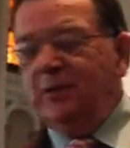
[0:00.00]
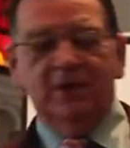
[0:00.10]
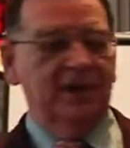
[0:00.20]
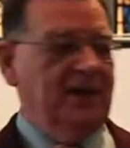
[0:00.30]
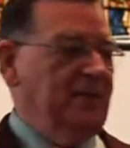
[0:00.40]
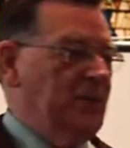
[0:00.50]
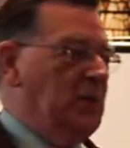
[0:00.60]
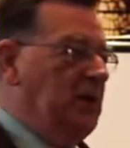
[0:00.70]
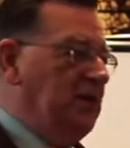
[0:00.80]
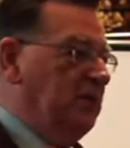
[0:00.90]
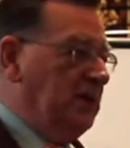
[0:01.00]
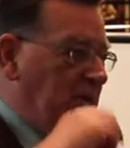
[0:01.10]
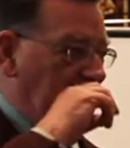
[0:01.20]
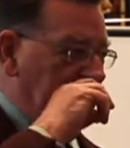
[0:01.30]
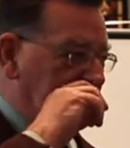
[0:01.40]
with the
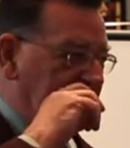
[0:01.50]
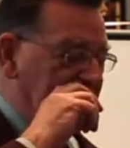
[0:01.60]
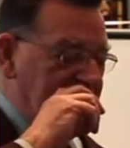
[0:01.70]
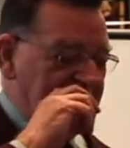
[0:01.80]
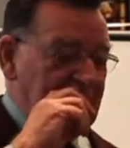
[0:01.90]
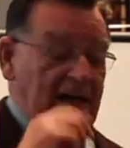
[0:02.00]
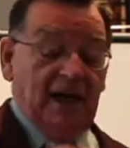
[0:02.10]
Waldensians?